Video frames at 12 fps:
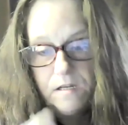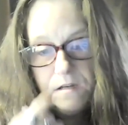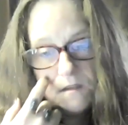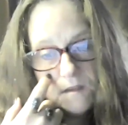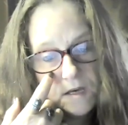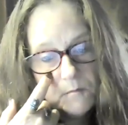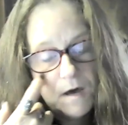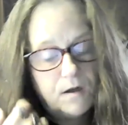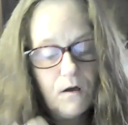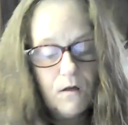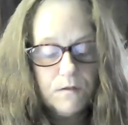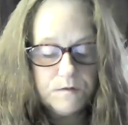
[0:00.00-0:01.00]
You need to think
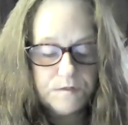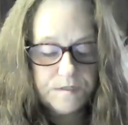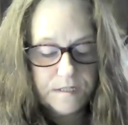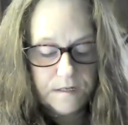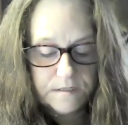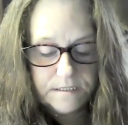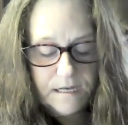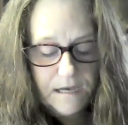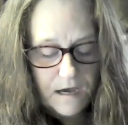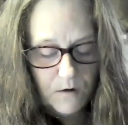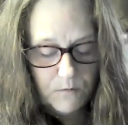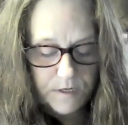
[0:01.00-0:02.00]
about all those things.
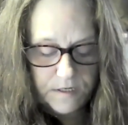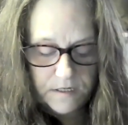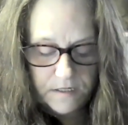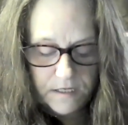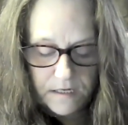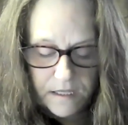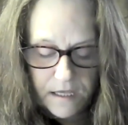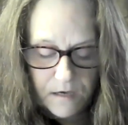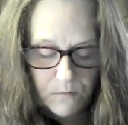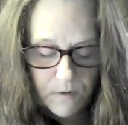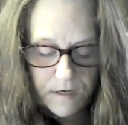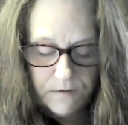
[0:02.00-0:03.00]
Now, we did get a
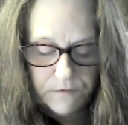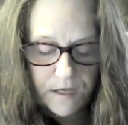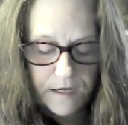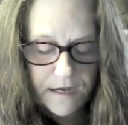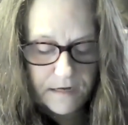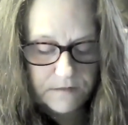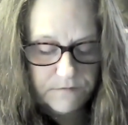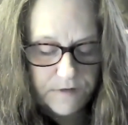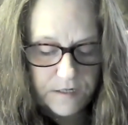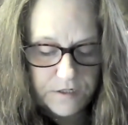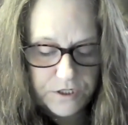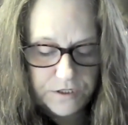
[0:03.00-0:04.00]
Gateway of Light
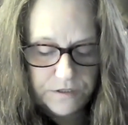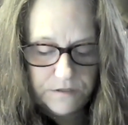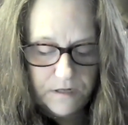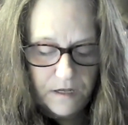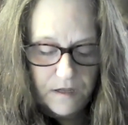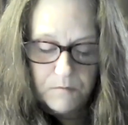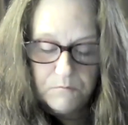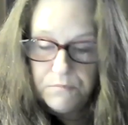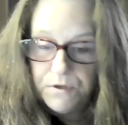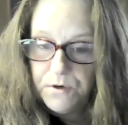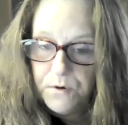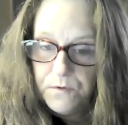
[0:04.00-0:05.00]
activation,
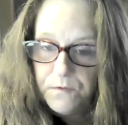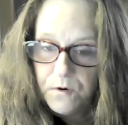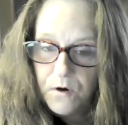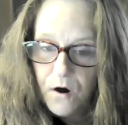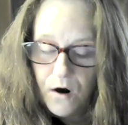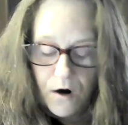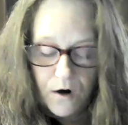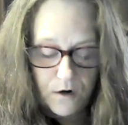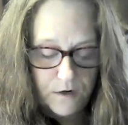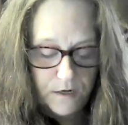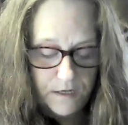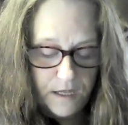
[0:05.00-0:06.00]
beautiful
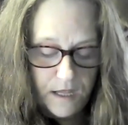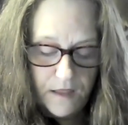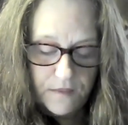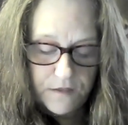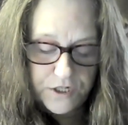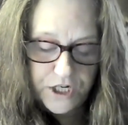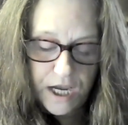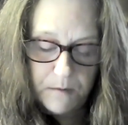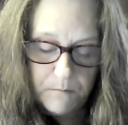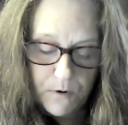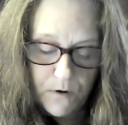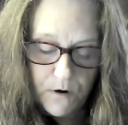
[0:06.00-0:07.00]
card, the
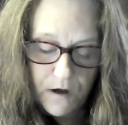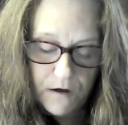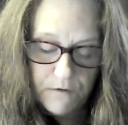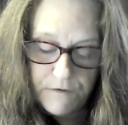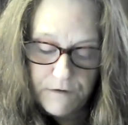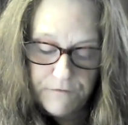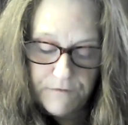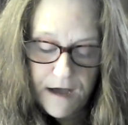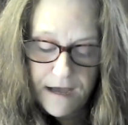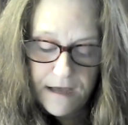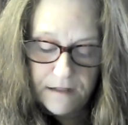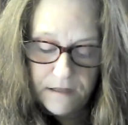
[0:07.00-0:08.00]
Chamber of
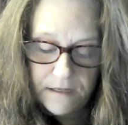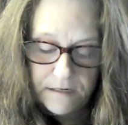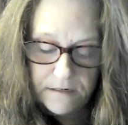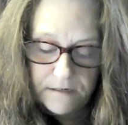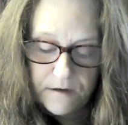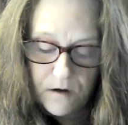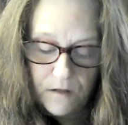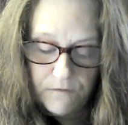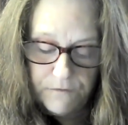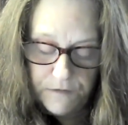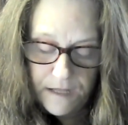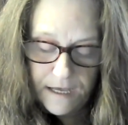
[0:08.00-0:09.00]
Violet
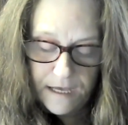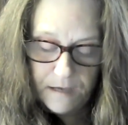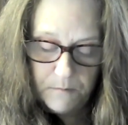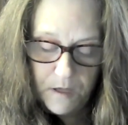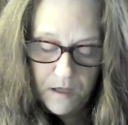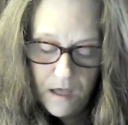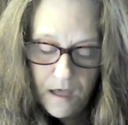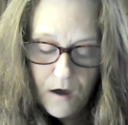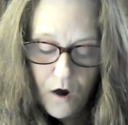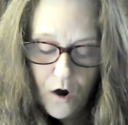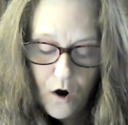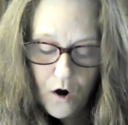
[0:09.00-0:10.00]
Flame,
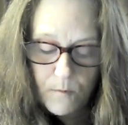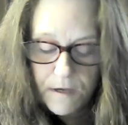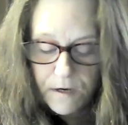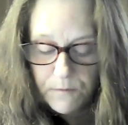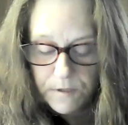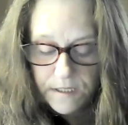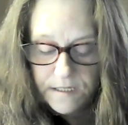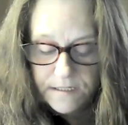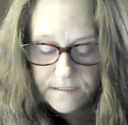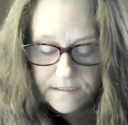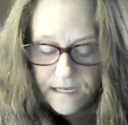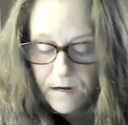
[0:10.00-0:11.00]
karmic
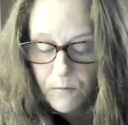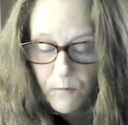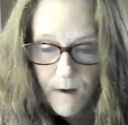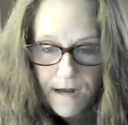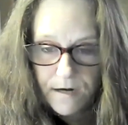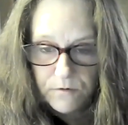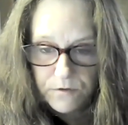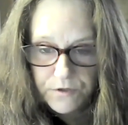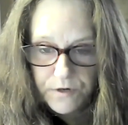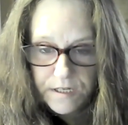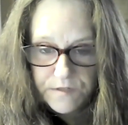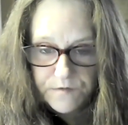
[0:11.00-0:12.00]
release, and
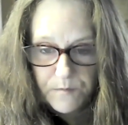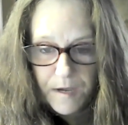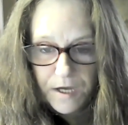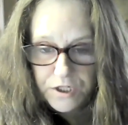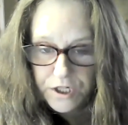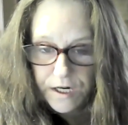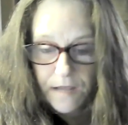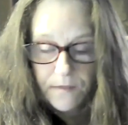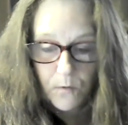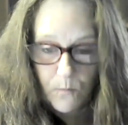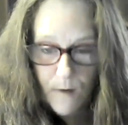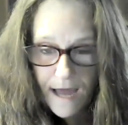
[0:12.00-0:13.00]
radical
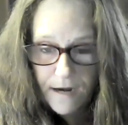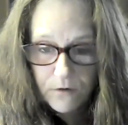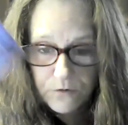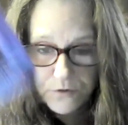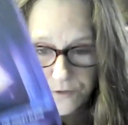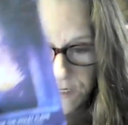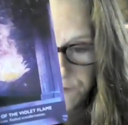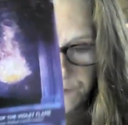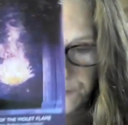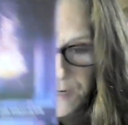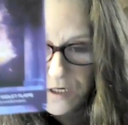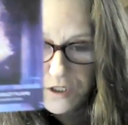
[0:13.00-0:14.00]
transformation. And the radical
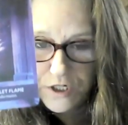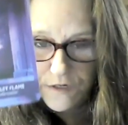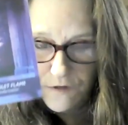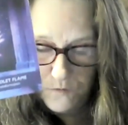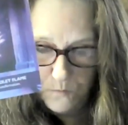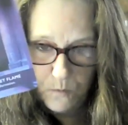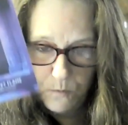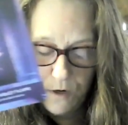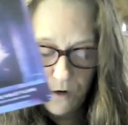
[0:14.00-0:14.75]
transformation is